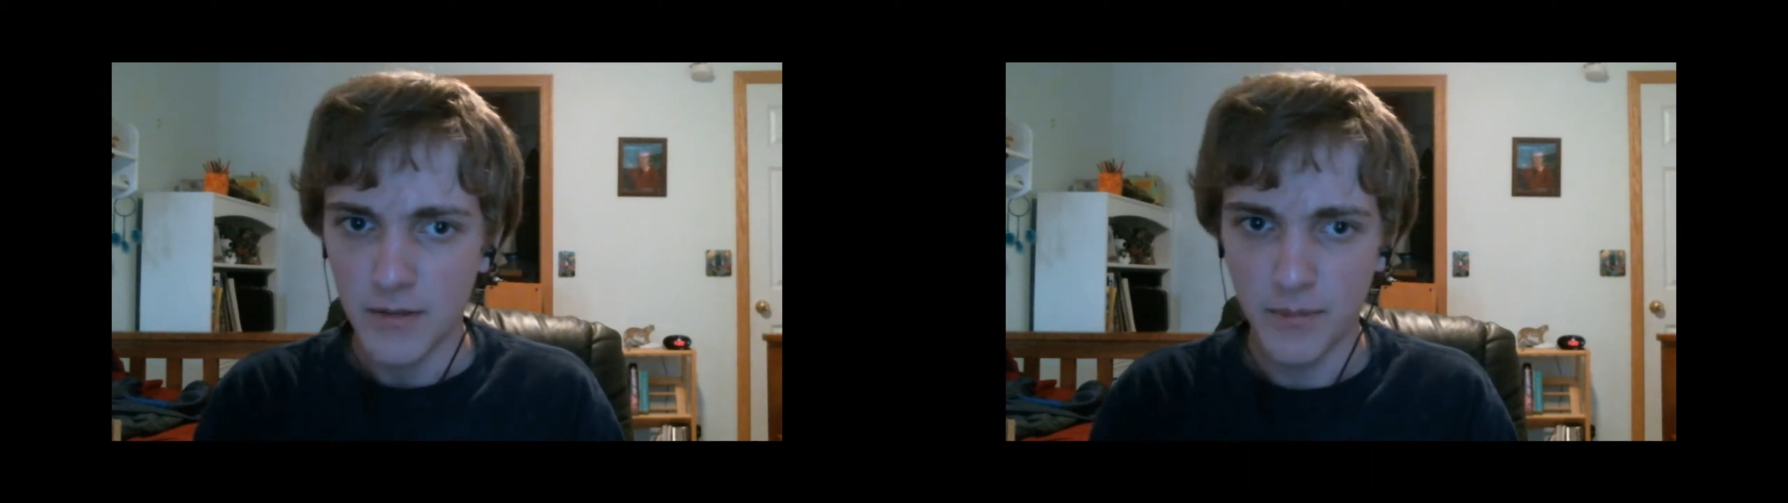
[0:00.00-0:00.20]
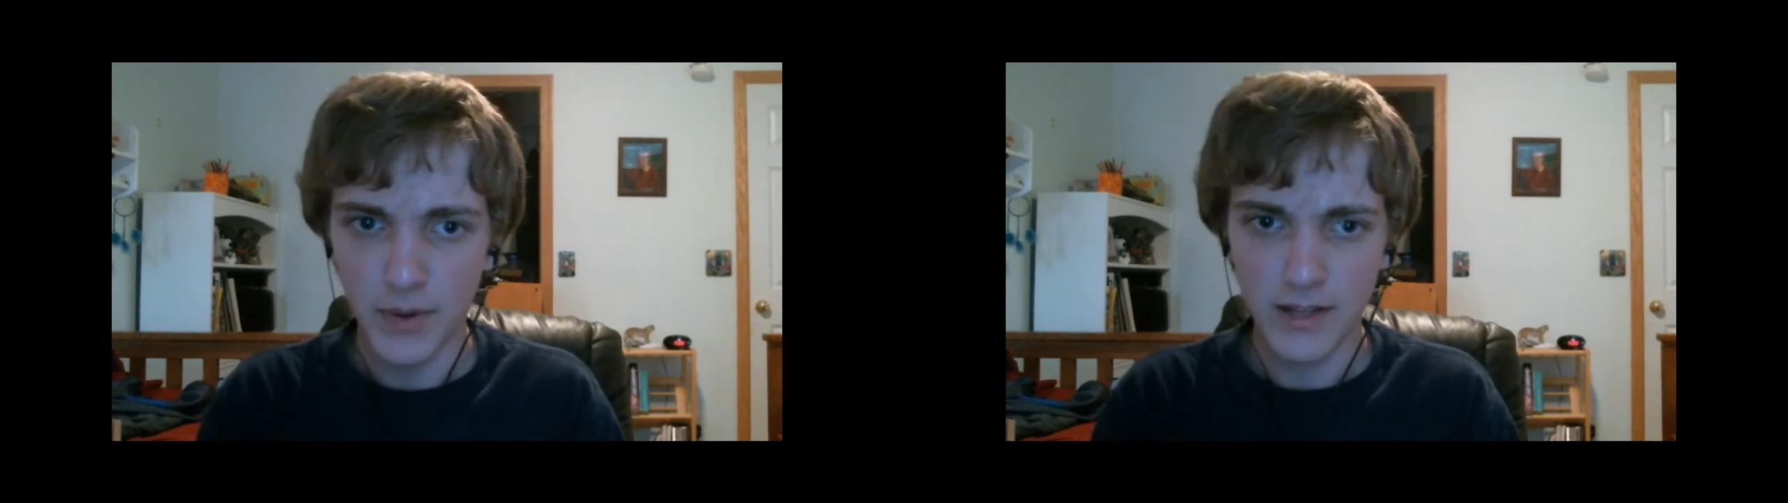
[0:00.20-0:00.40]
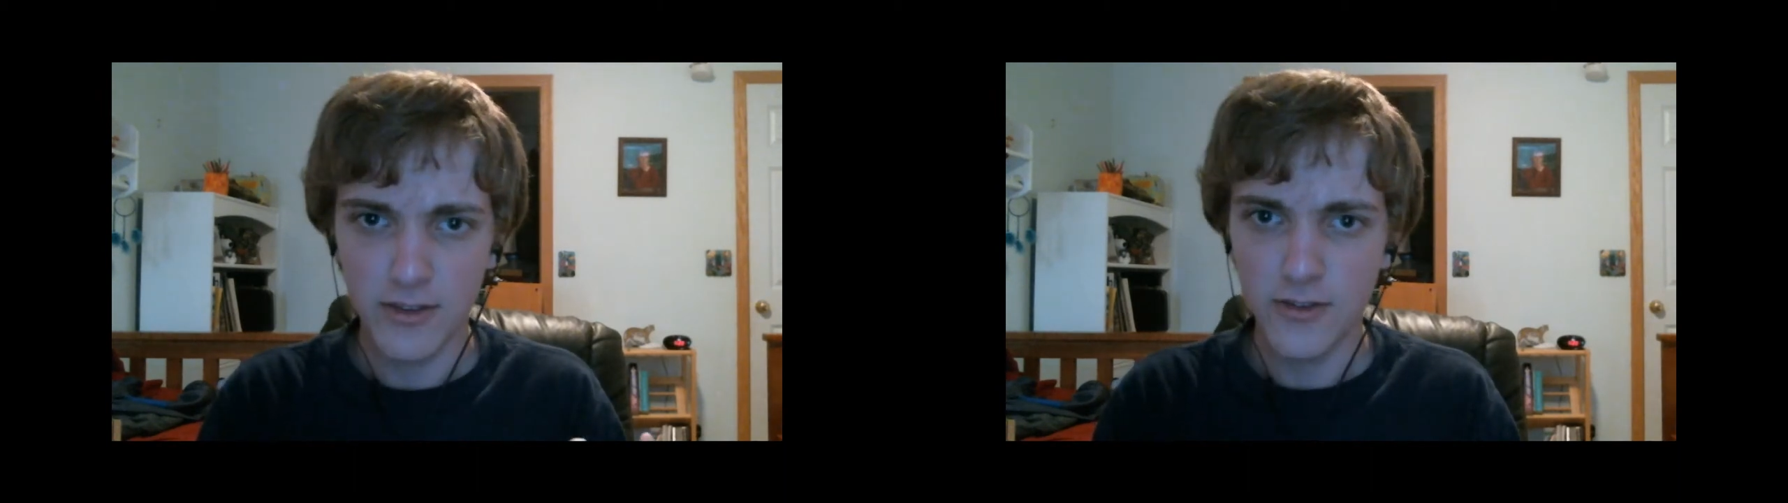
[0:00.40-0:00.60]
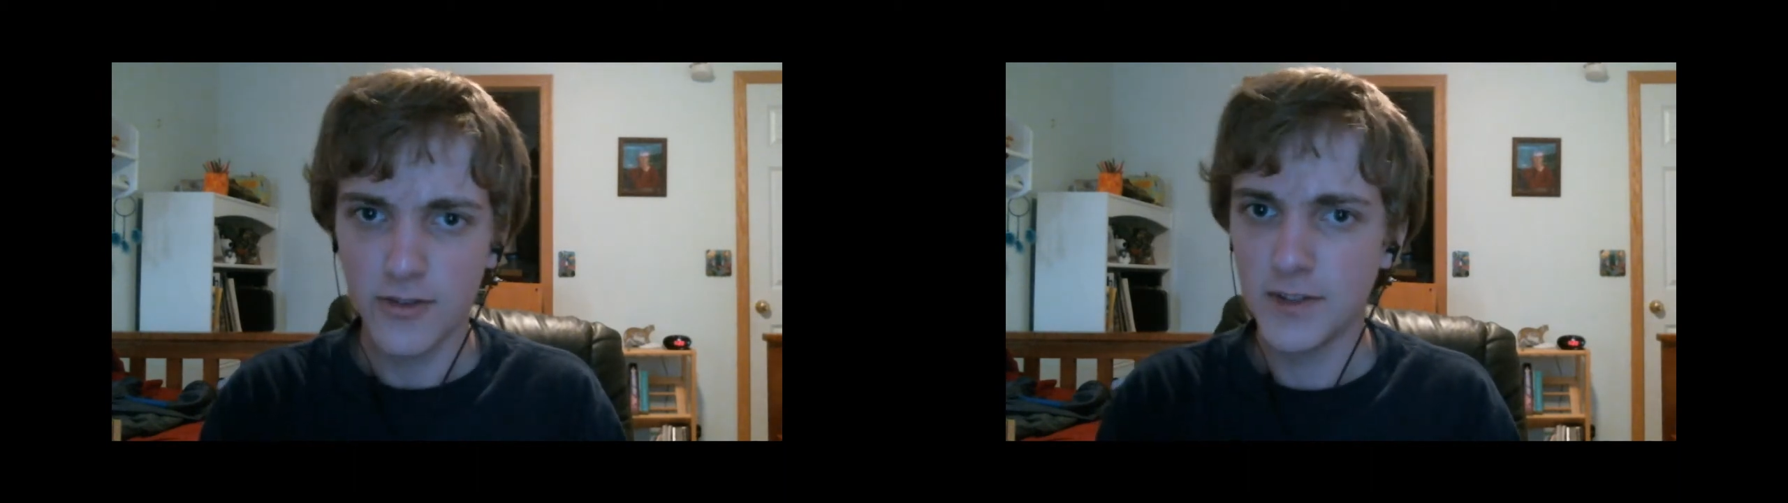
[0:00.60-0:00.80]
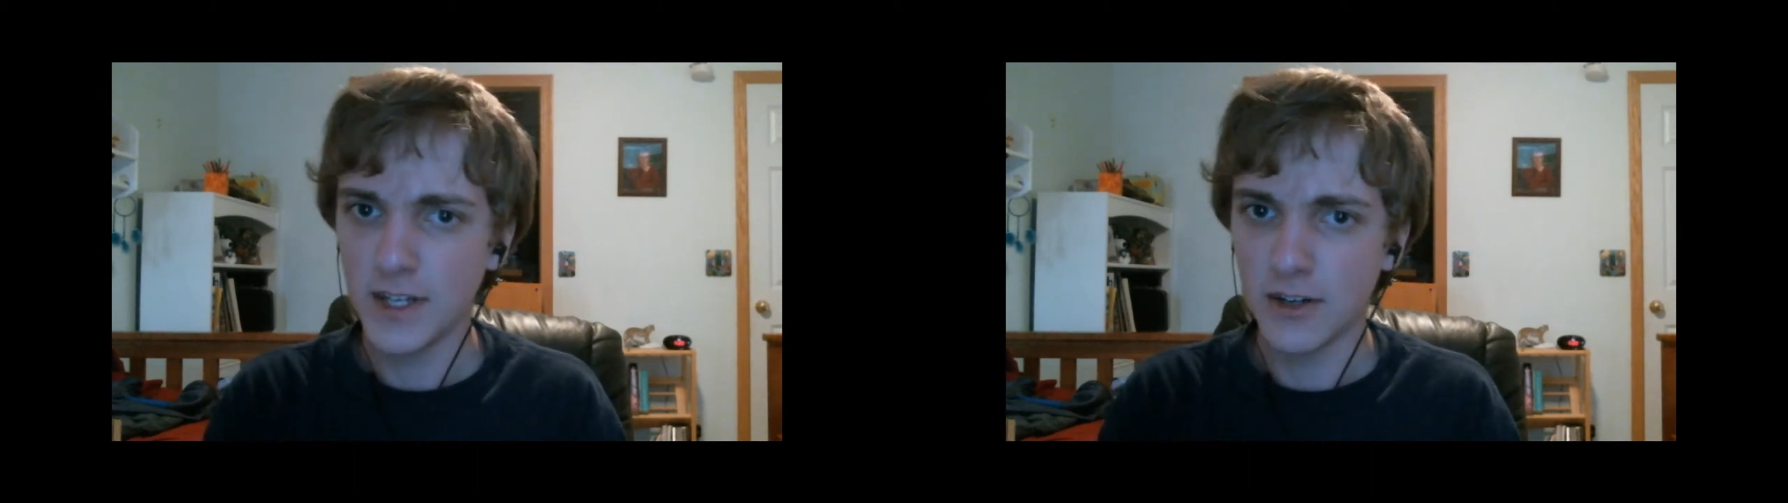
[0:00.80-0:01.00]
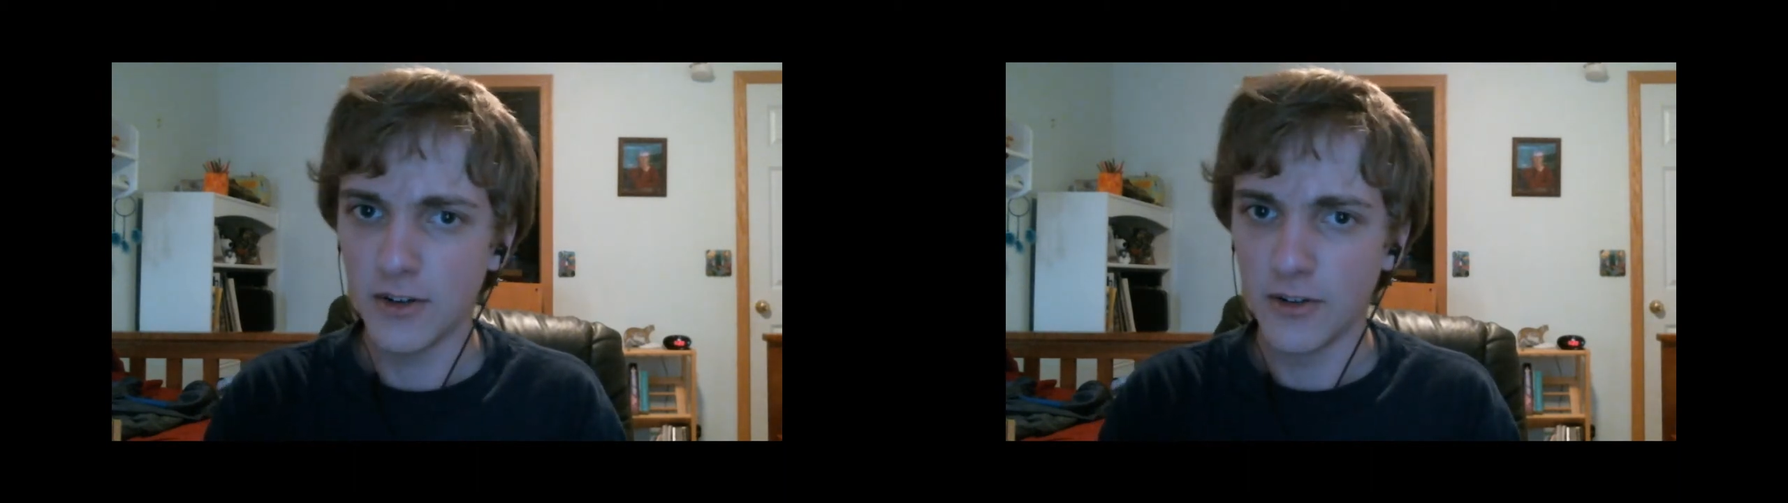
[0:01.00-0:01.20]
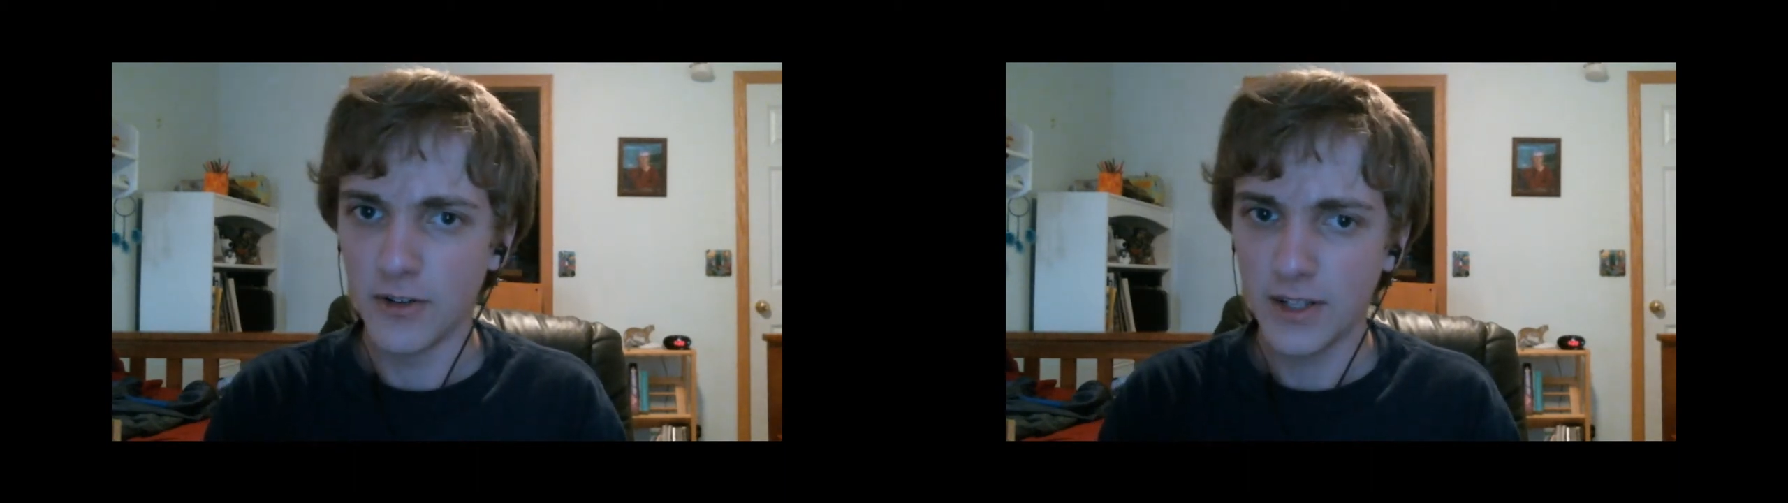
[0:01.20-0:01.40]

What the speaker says: But still,